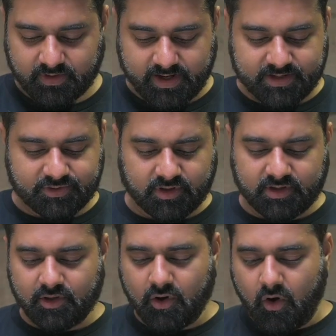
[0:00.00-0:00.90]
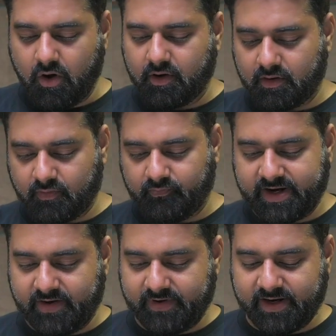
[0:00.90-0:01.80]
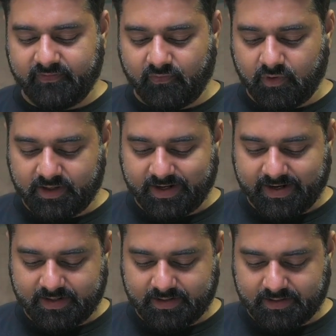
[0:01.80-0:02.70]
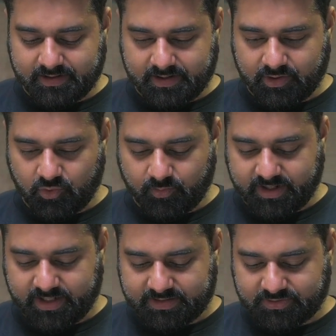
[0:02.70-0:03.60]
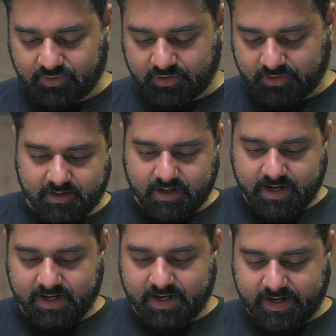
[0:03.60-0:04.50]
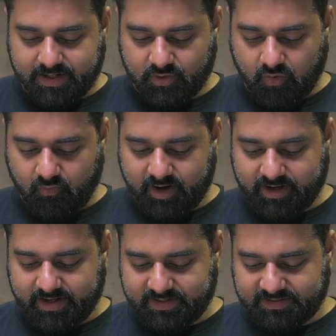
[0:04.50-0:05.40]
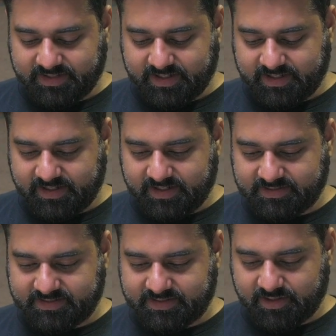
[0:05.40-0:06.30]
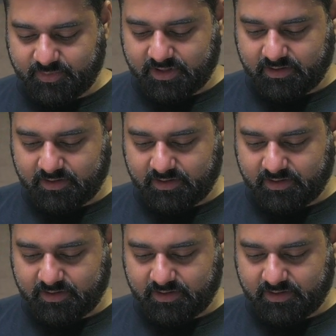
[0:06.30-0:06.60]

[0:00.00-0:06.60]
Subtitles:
and it's got a long, very, very volatile aroma it has got. And I know what it is cinnamon.